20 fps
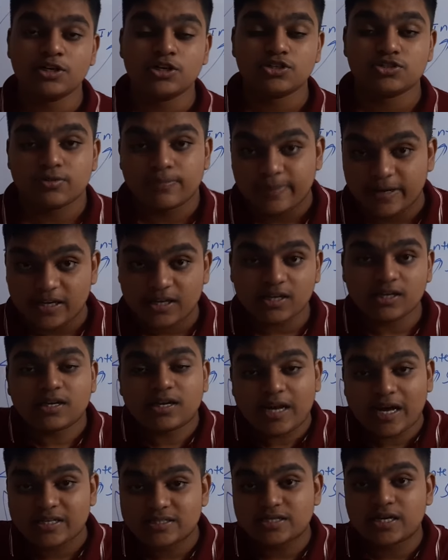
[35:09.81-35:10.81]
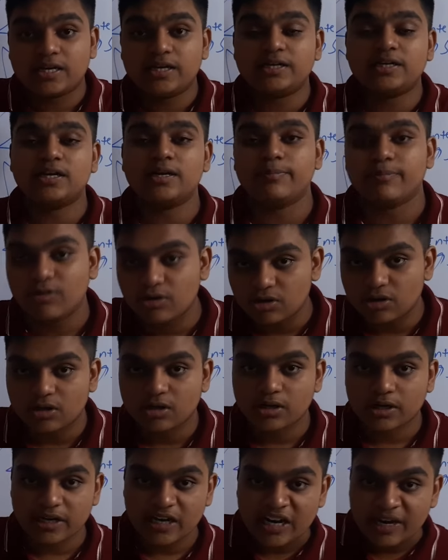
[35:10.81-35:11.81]
so making class a little
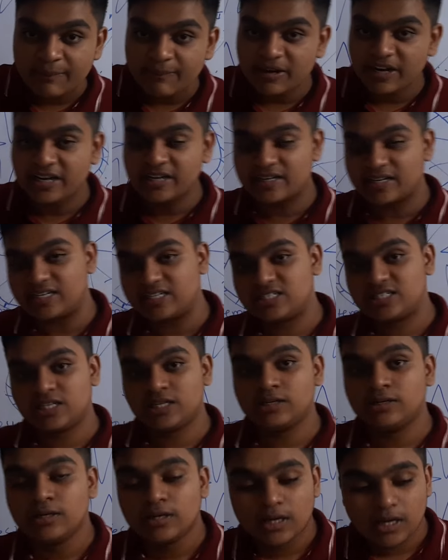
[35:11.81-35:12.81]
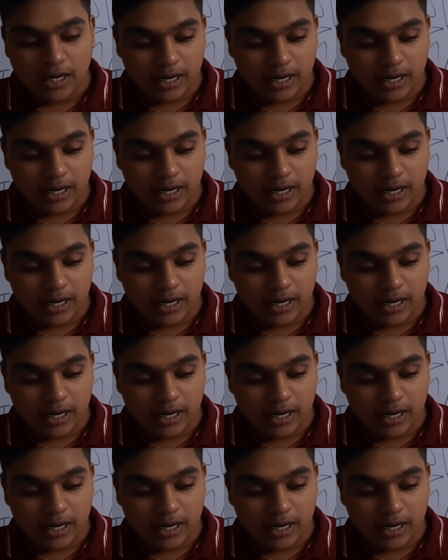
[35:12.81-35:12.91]
bit interesting.